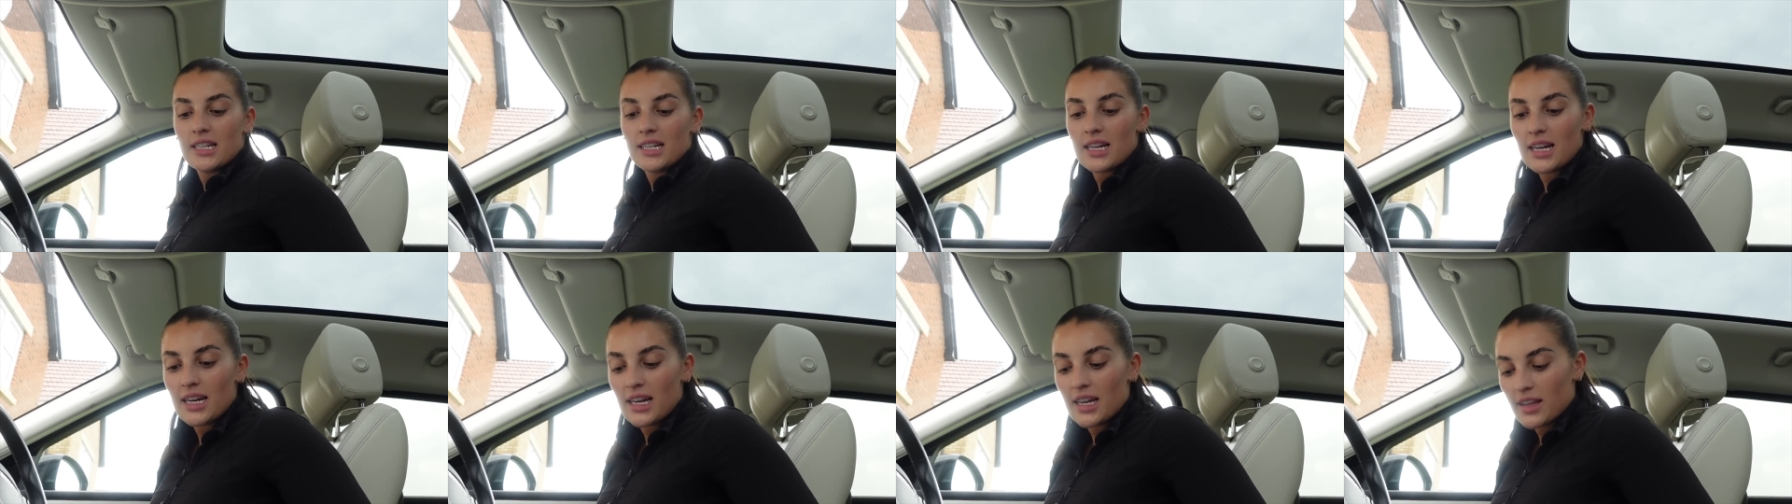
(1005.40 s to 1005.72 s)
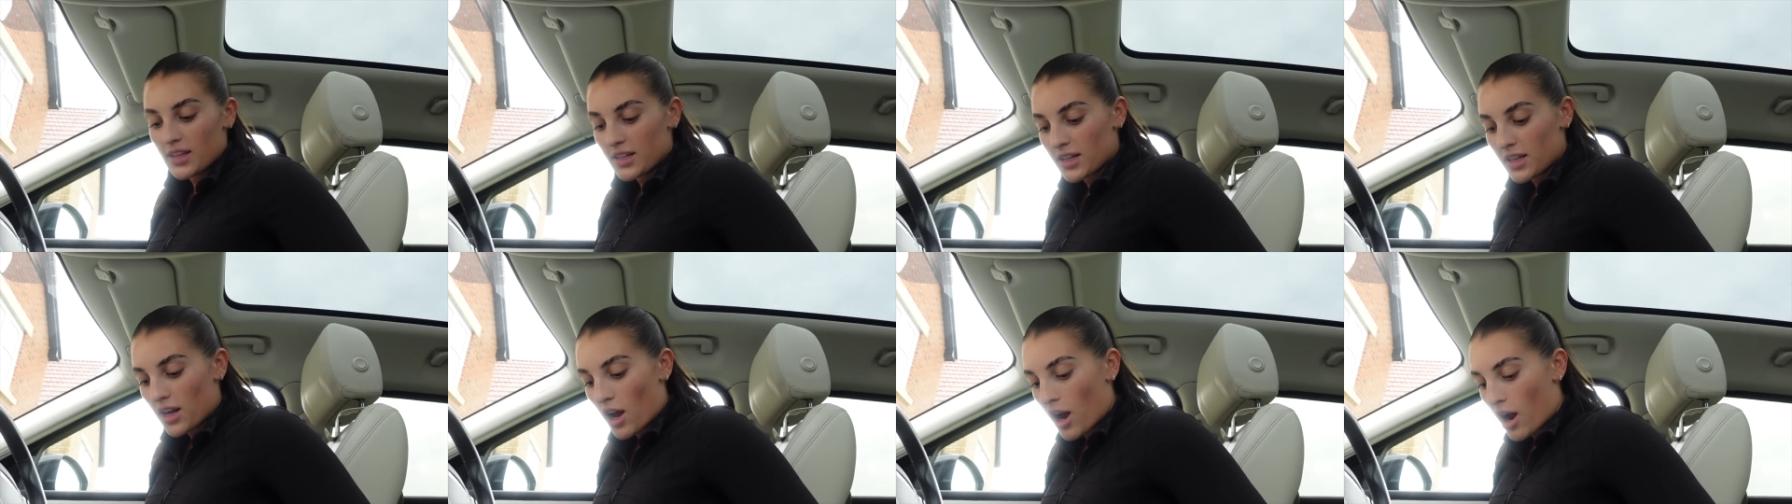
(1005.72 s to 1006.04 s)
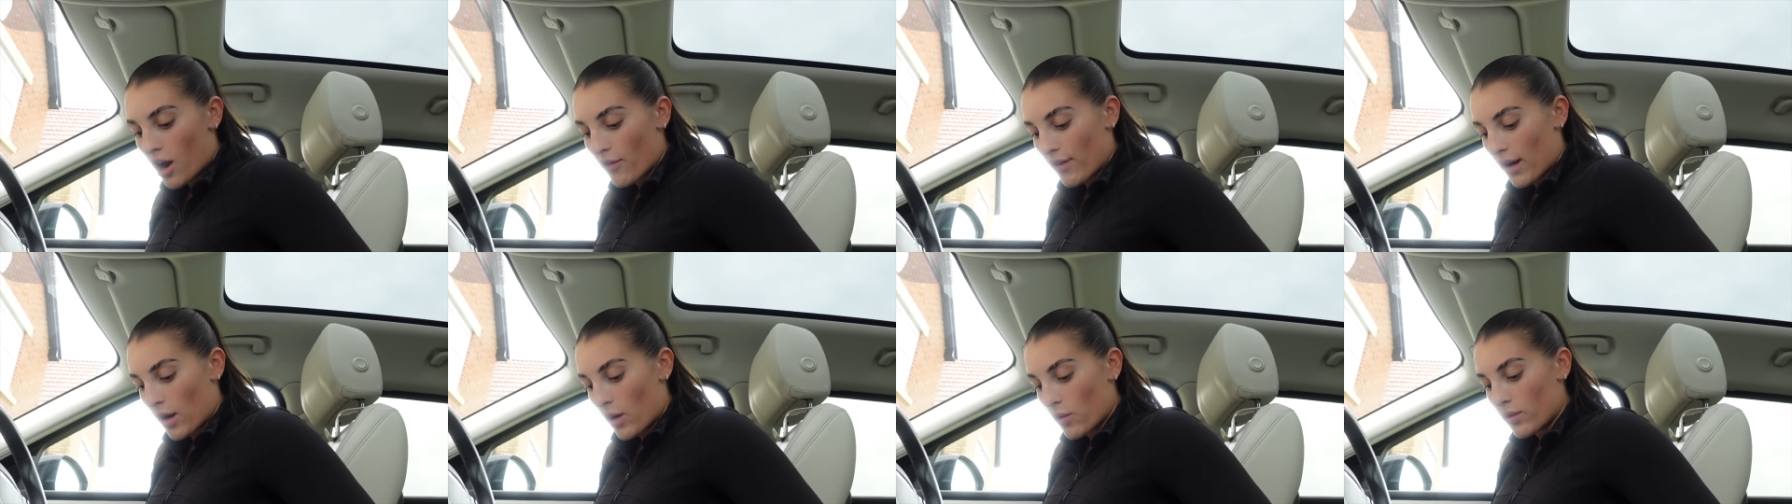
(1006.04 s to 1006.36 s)
to clear this
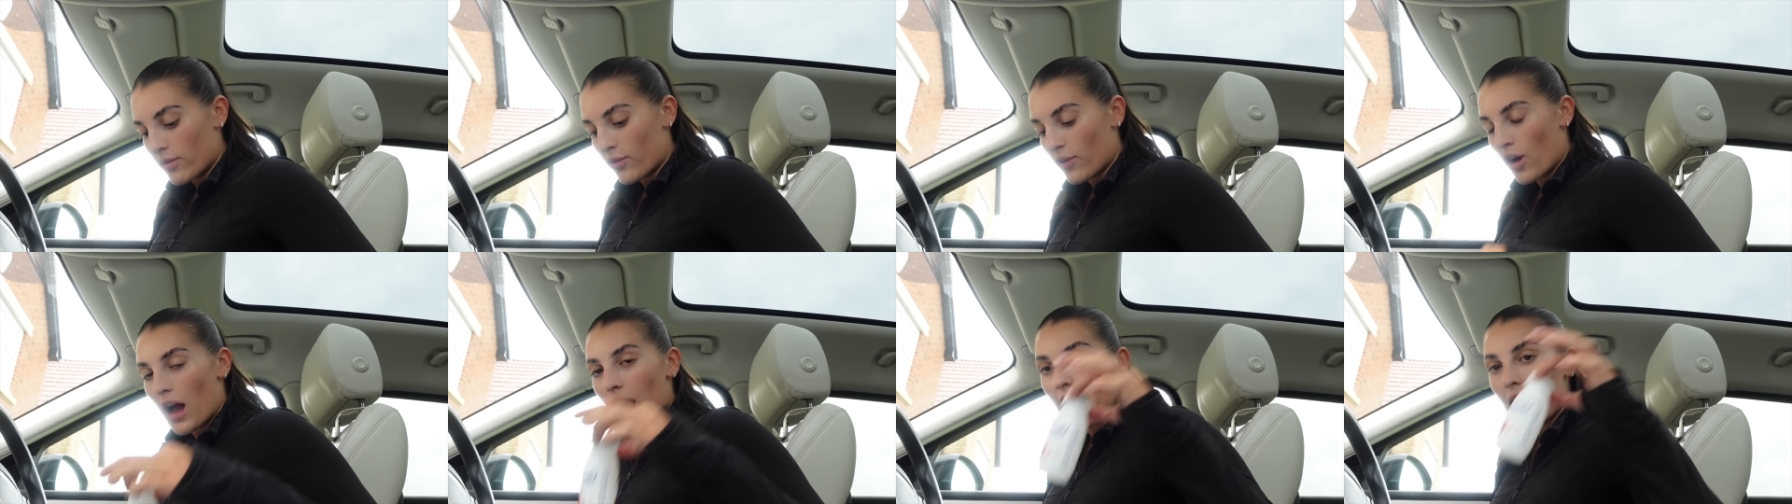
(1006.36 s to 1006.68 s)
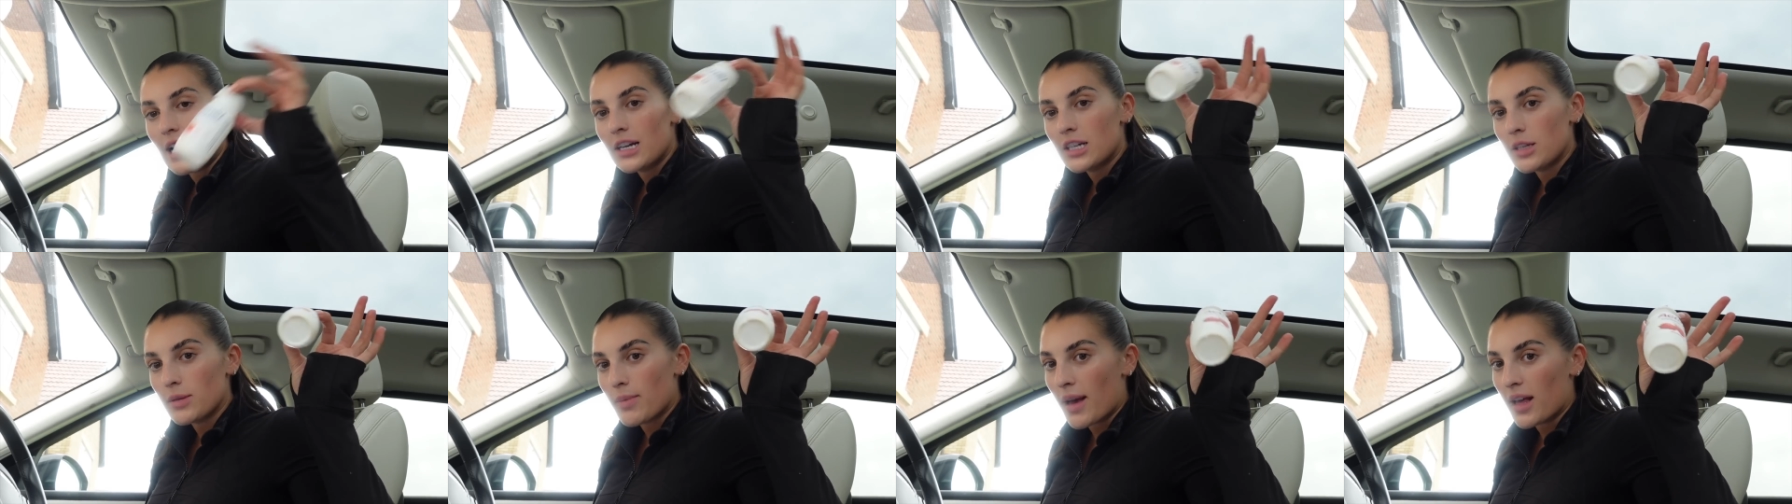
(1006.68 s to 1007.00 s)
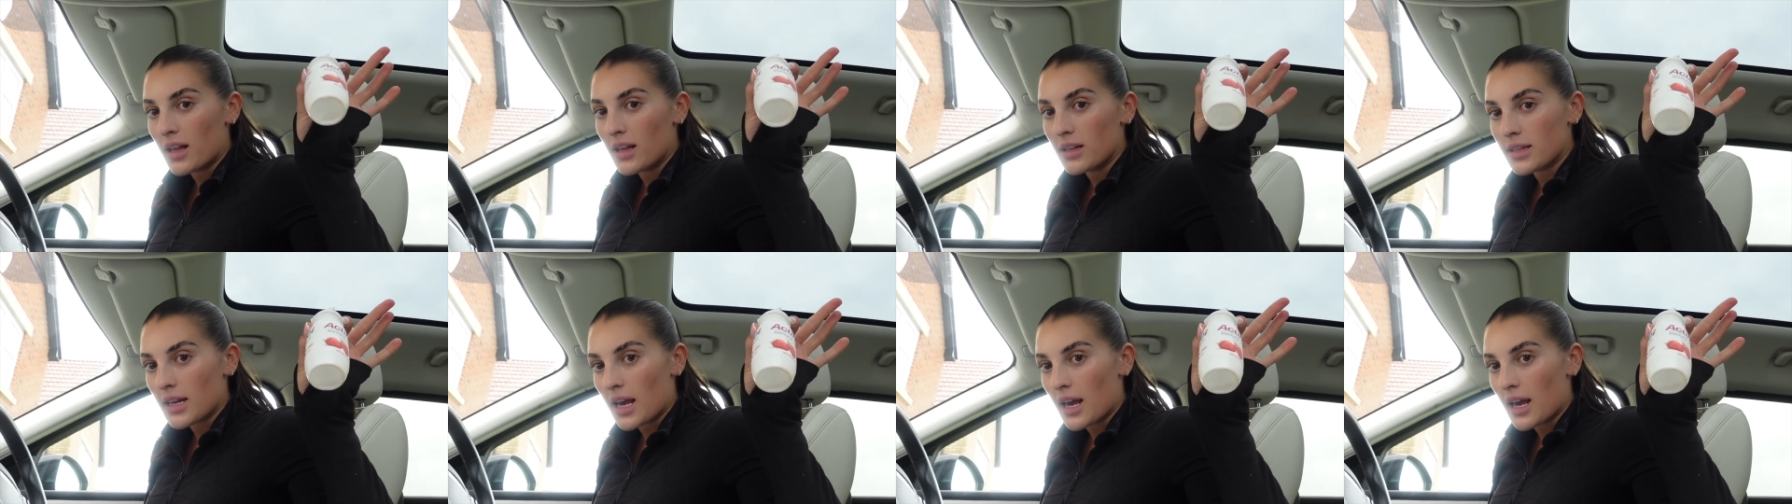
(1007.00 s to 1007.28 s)
car out. We've got Actimels